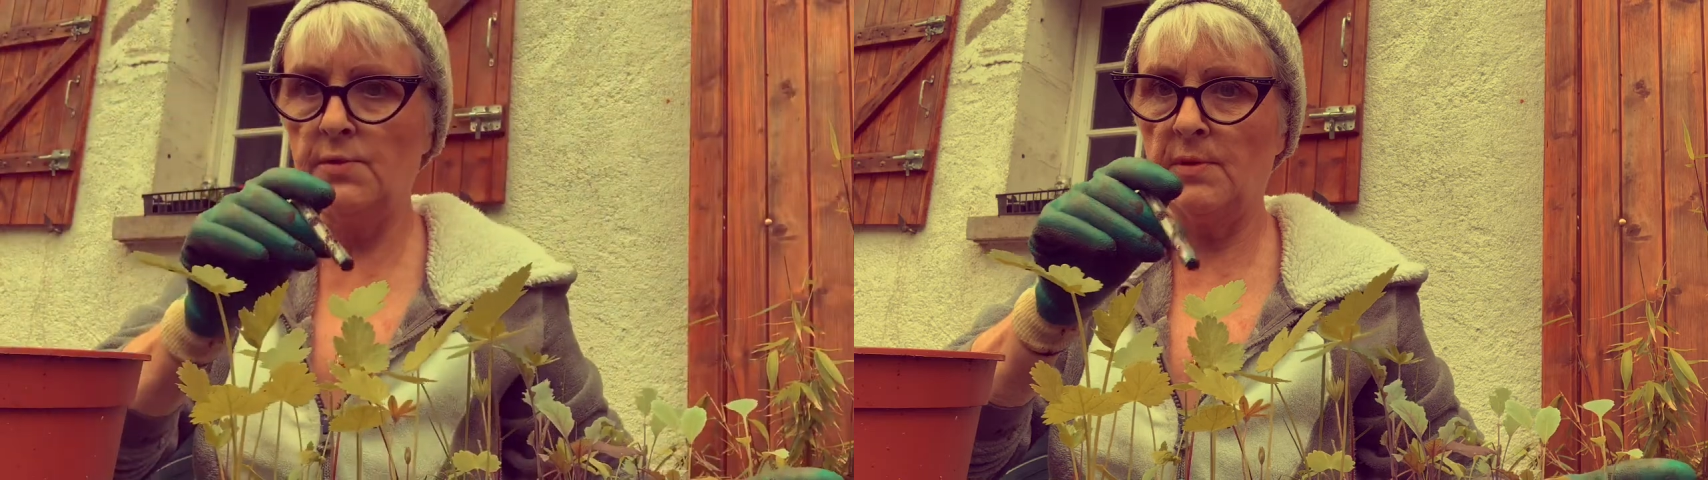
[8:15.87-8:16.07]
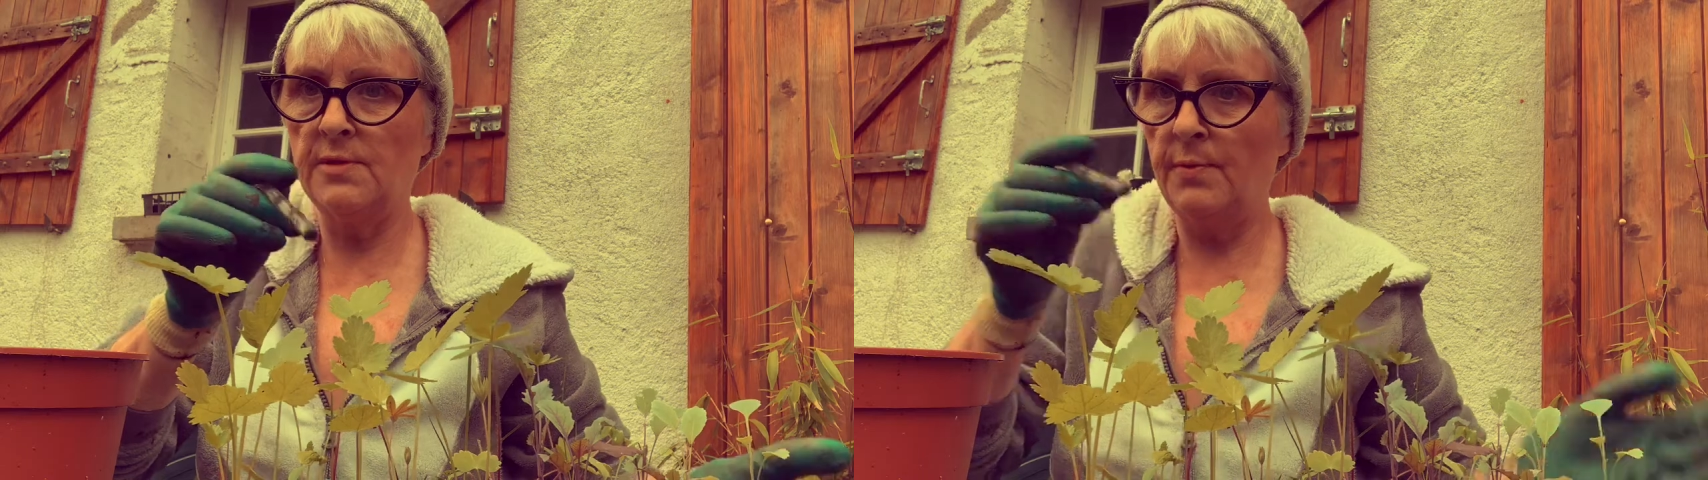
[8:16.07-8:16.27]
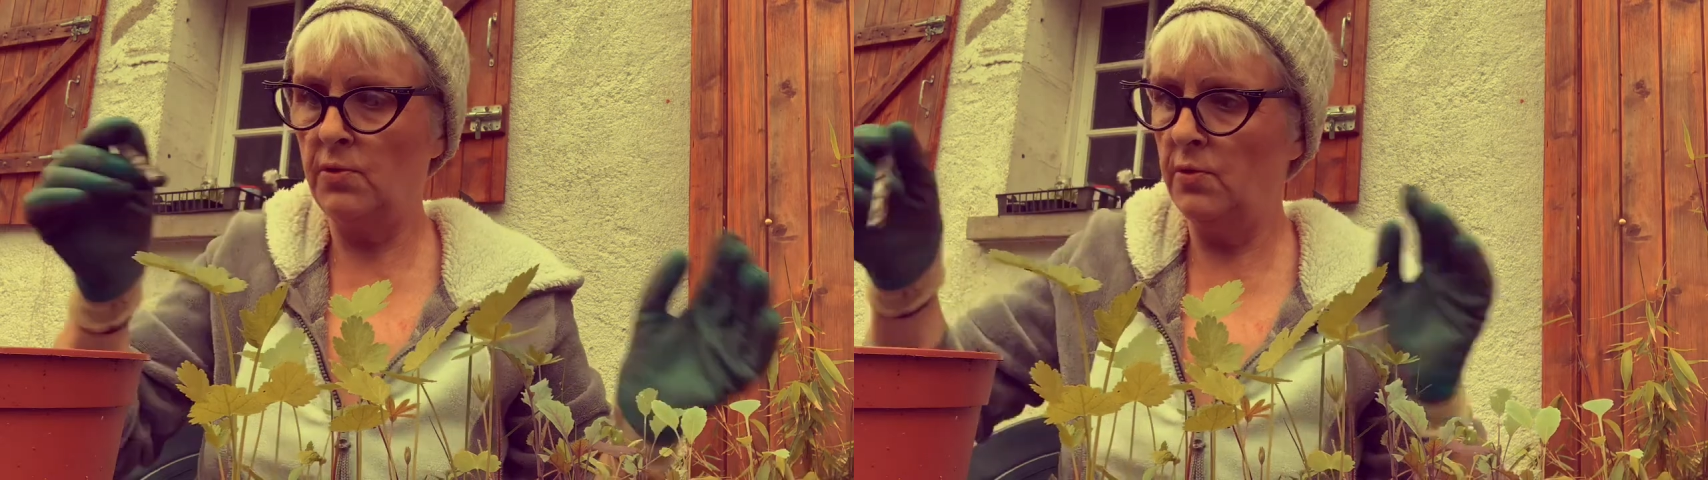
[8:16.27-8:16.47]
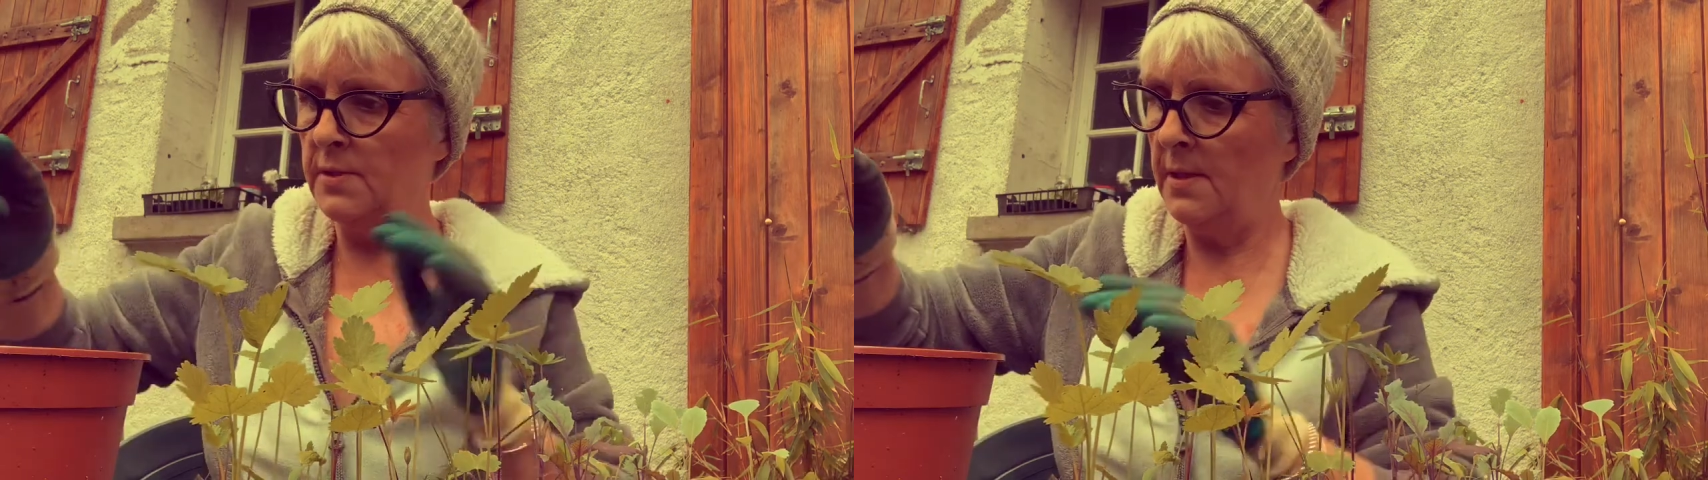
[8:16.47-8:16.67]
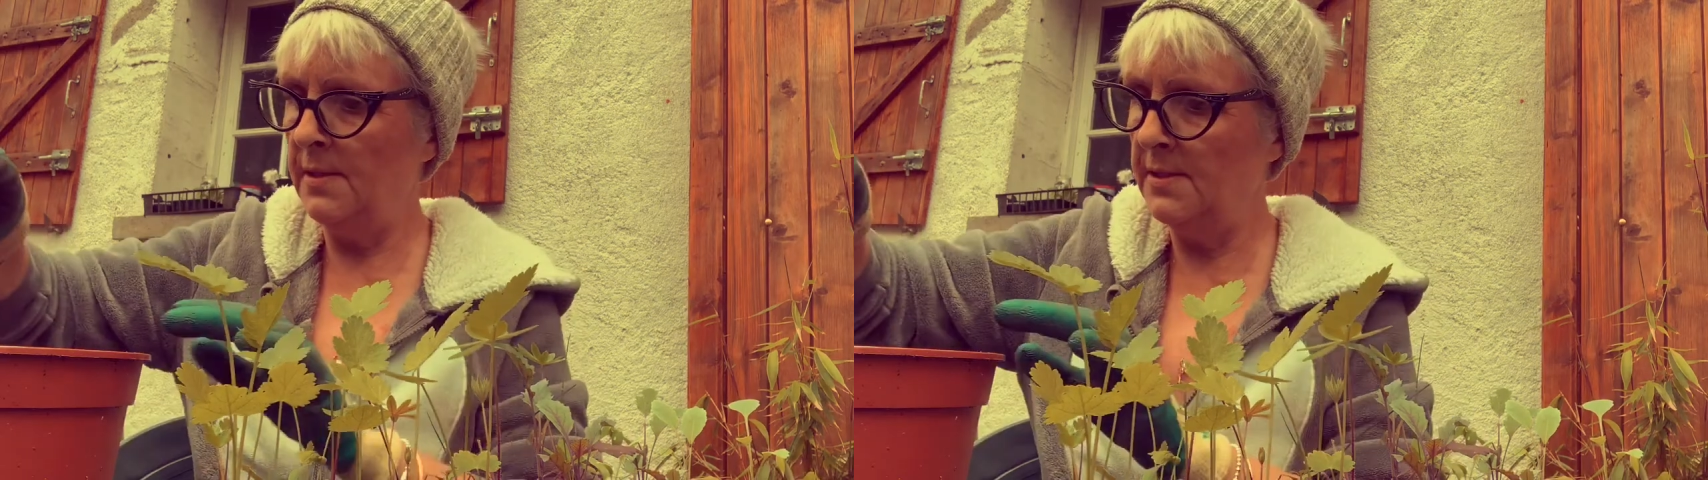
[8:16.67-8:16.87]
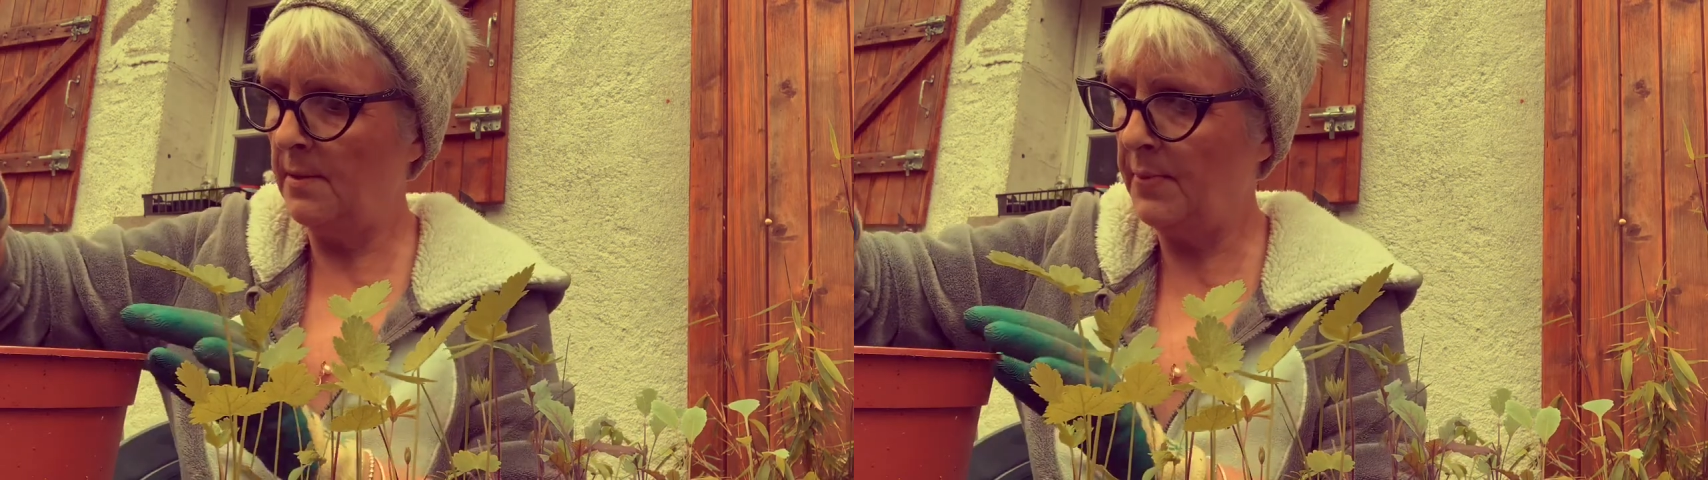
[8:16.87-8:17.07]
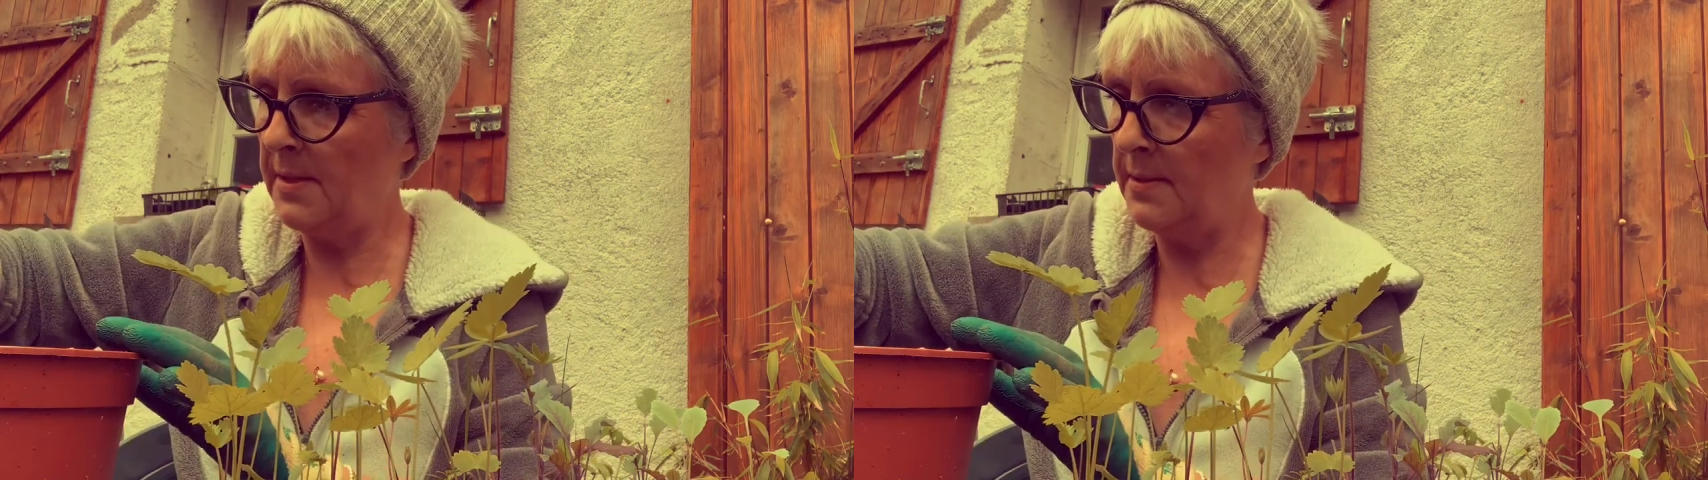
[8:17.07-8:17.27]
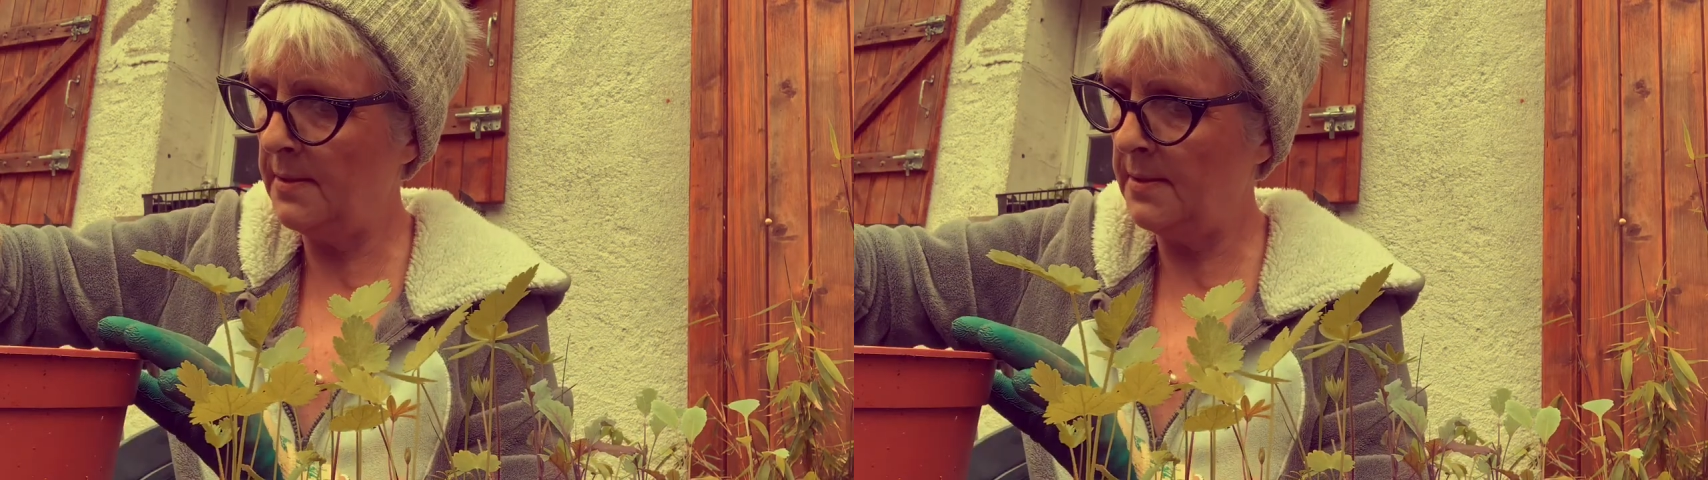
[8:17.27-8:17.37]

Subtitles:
ones because these are bigger.